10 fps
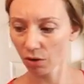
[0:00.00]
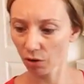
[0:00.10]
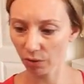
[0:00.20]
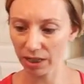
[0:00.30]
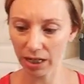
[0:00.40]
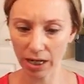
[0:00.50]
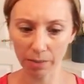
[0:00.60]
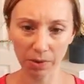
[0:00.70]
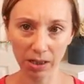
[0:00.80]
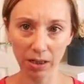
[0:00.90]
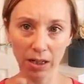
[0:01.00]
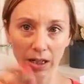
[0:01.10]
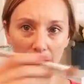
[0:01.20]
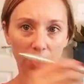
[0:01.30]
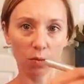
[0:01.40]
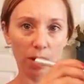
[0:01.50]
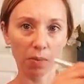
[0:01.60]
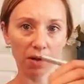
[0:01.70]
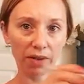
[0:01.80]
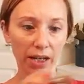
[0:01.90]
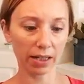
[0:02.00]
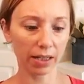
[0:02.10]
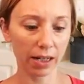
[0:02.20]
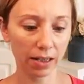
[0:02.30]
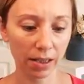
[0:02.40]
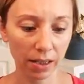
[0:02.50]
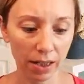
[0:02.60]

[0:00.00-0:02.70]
3 times, kind of wipe off the excess.